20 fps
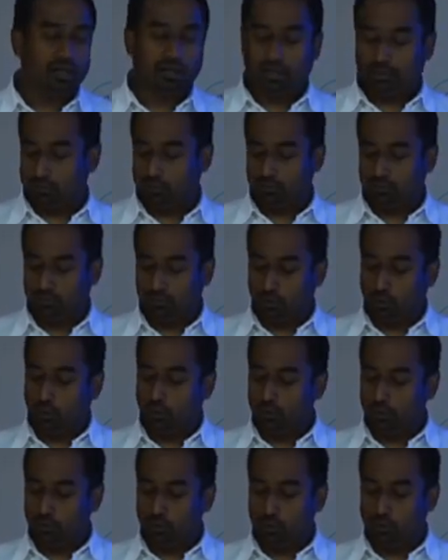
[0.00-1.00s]
As we
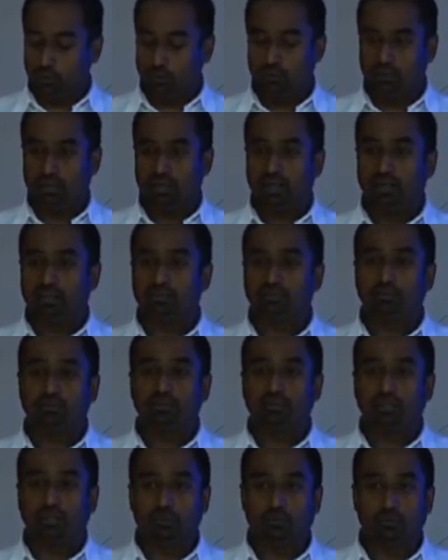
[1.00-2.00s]
all know, the larger
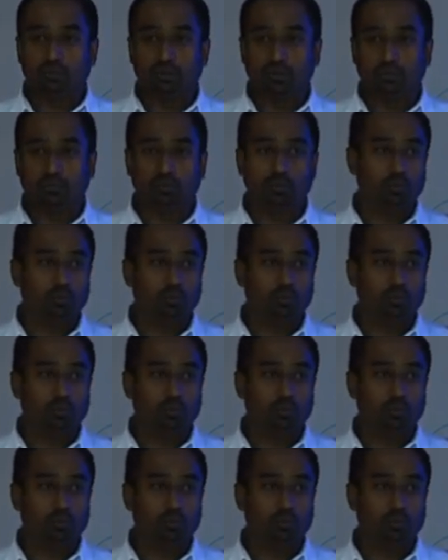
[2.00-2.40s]
the cover depth,